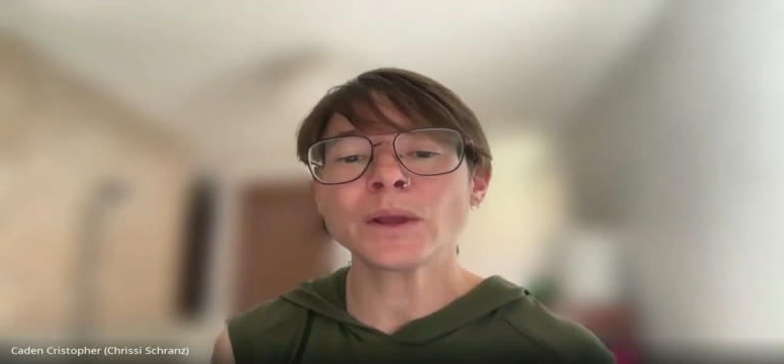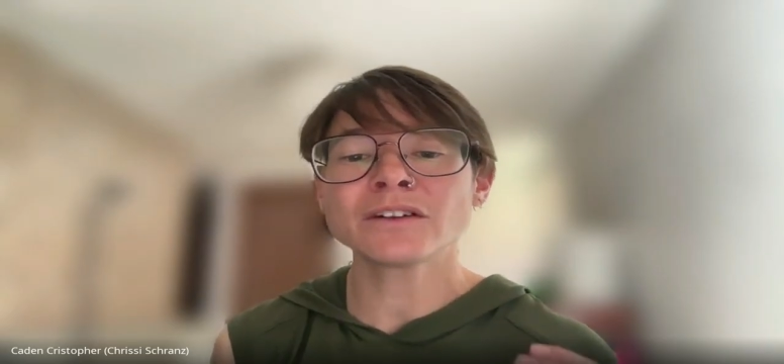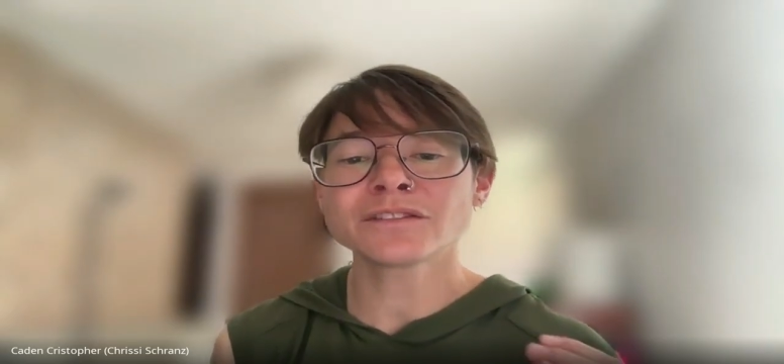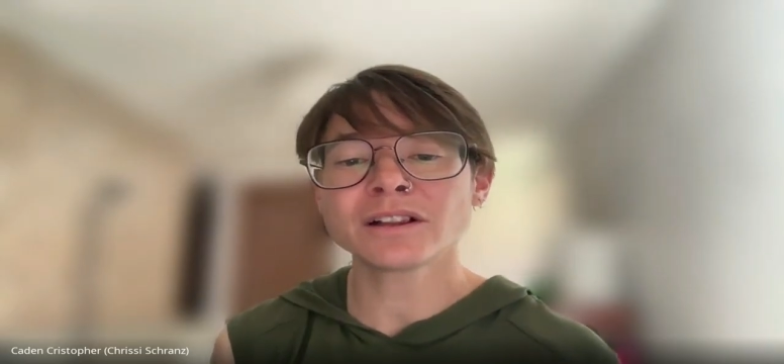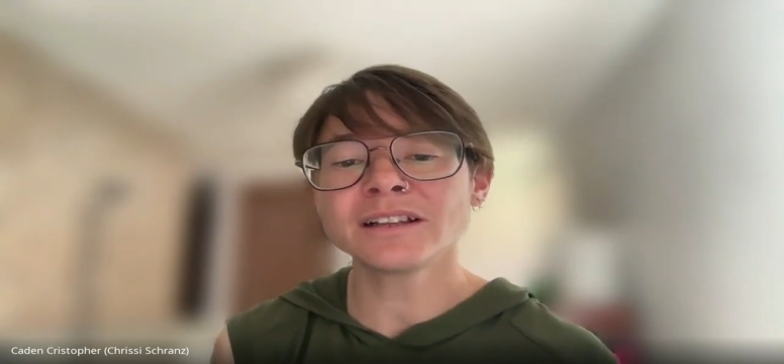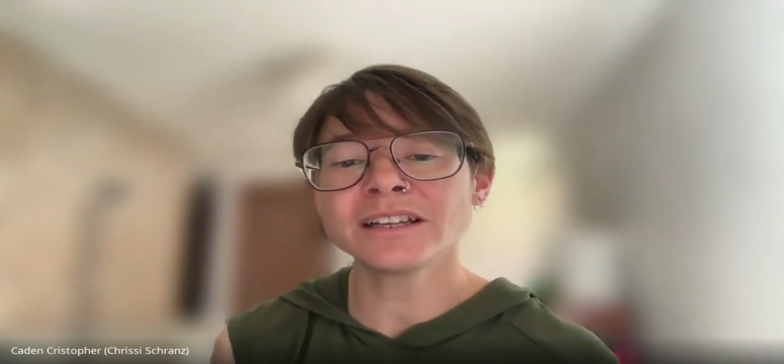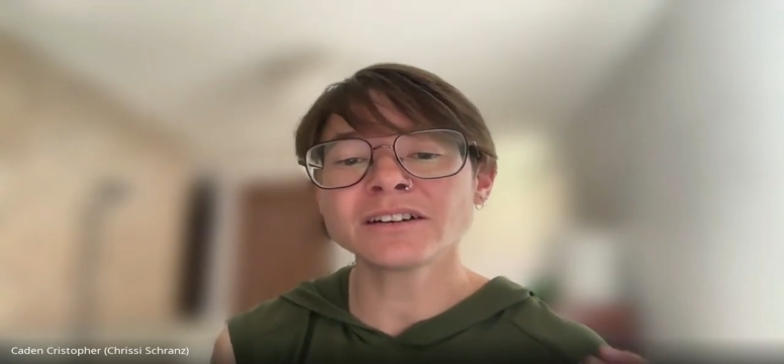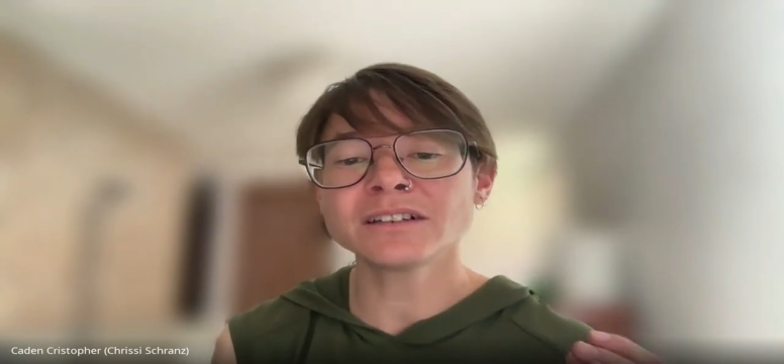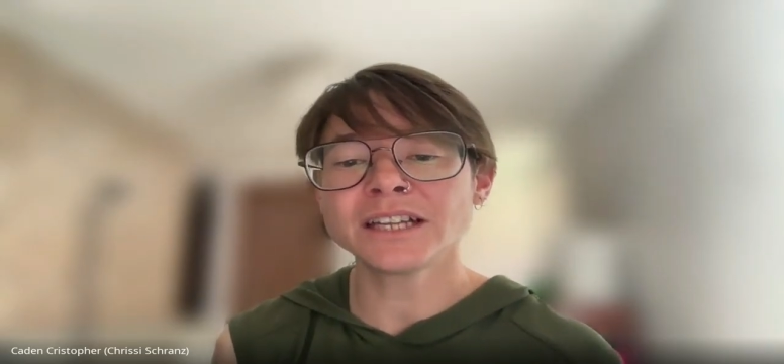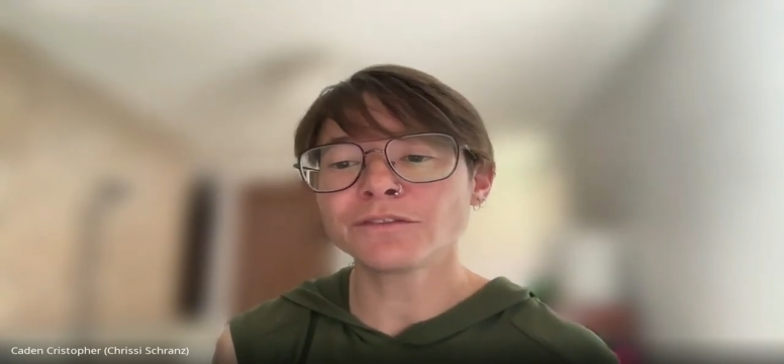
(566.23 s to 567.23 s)
have
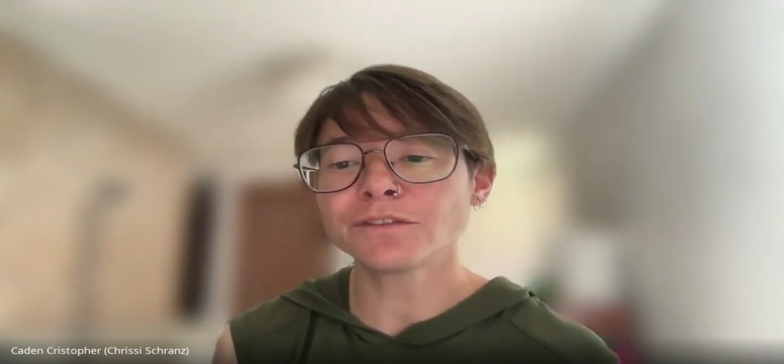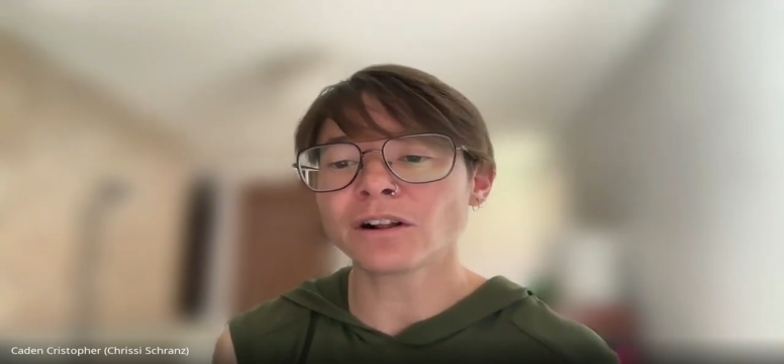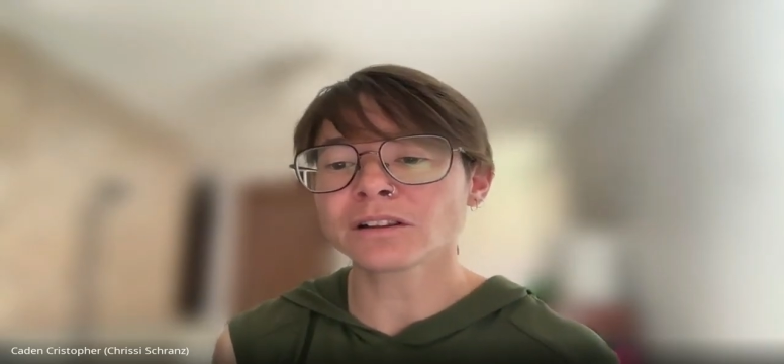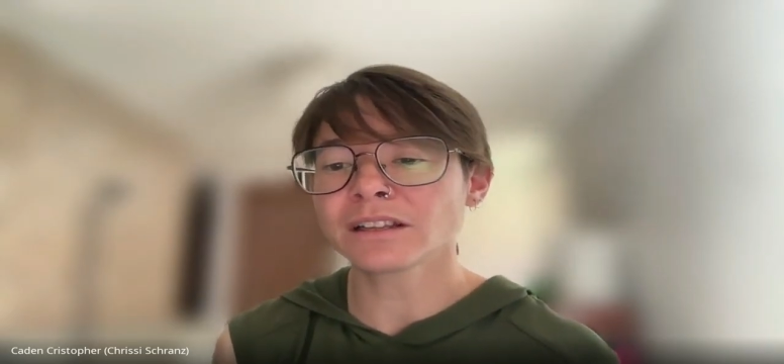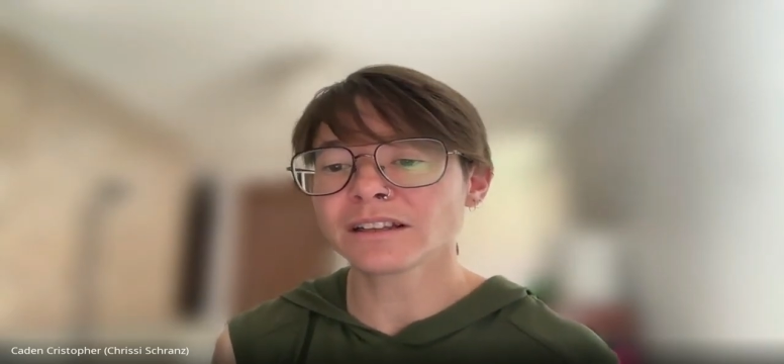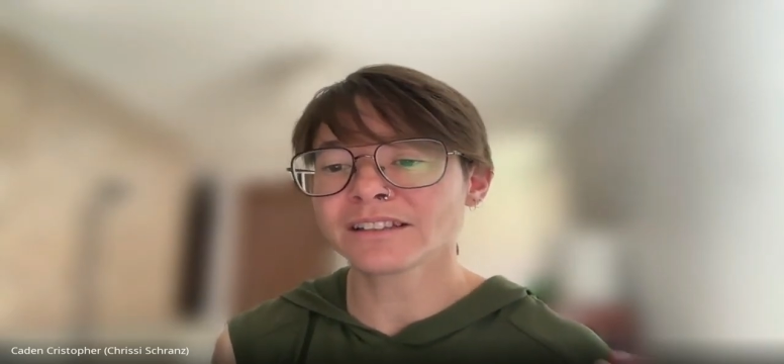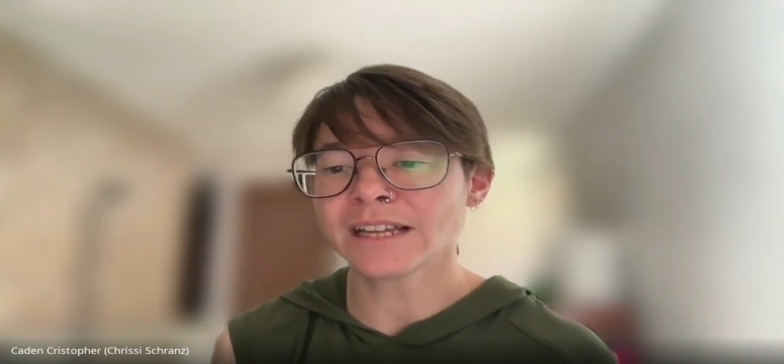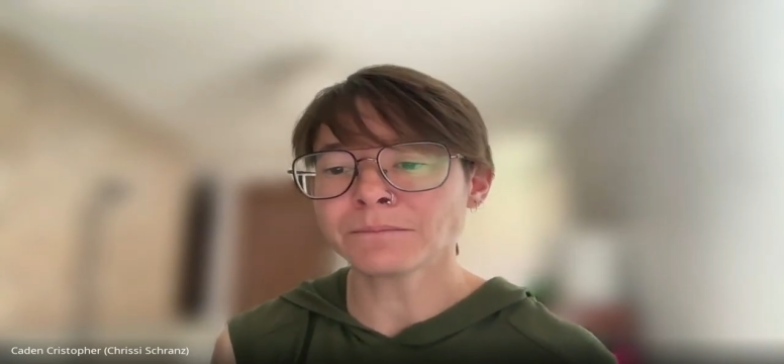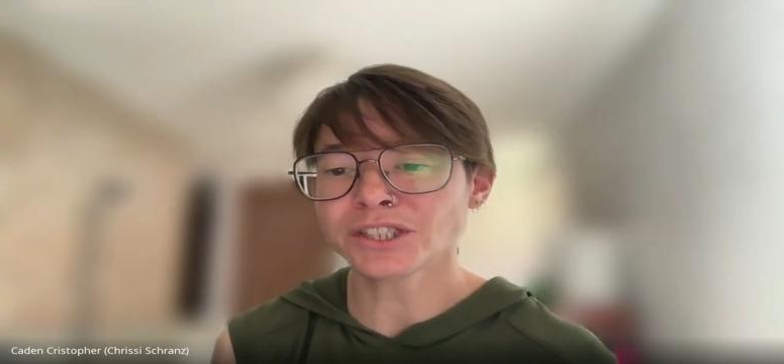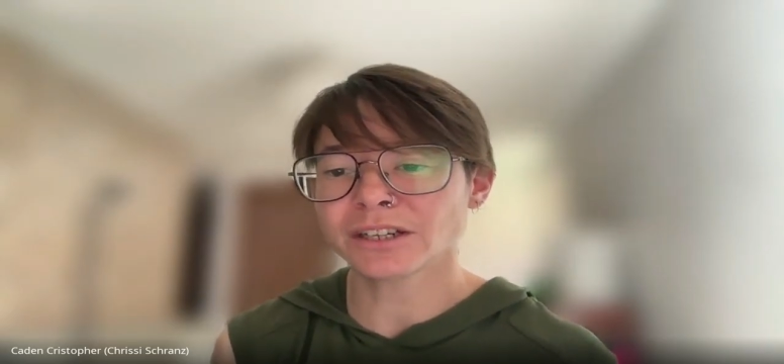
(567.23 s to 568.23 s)
clear default
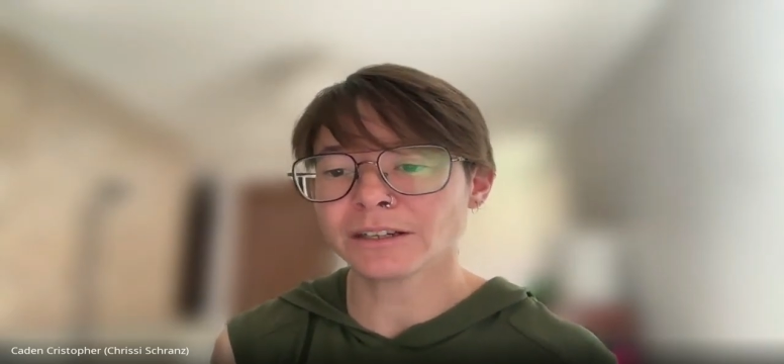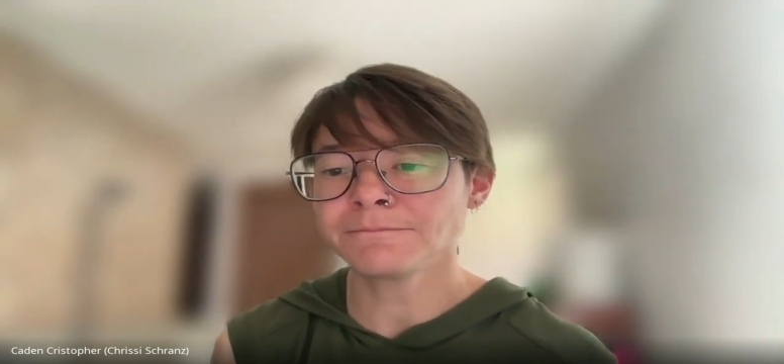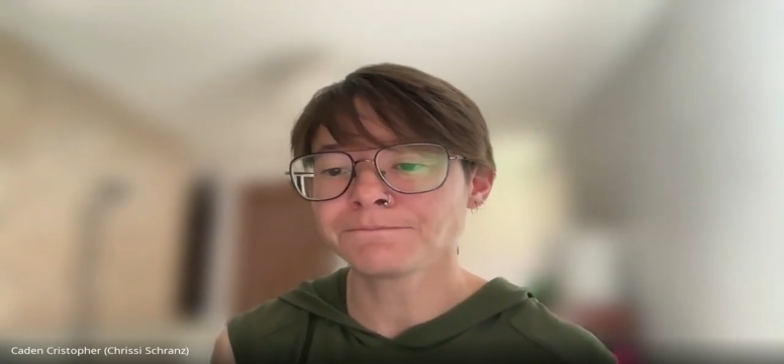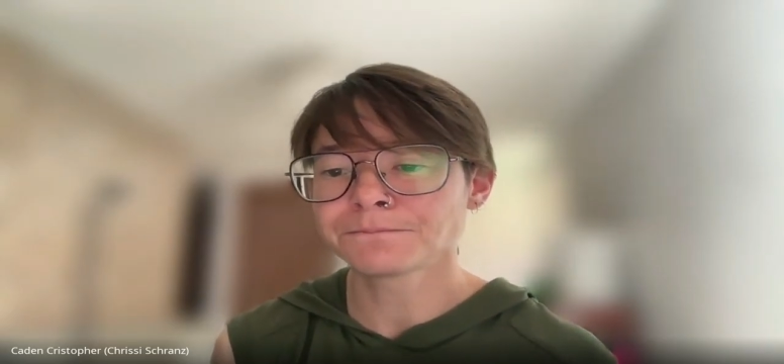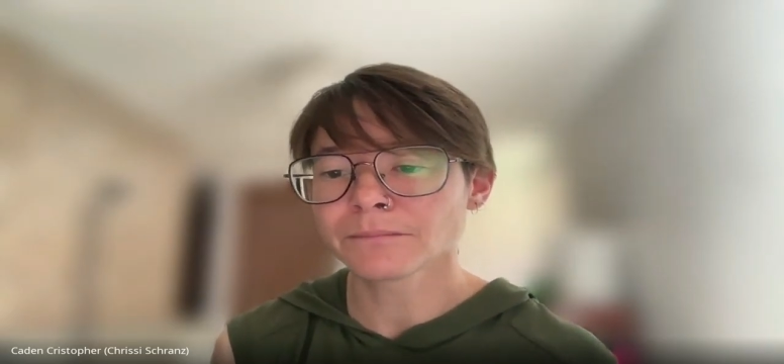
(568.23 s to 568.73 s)
assumption.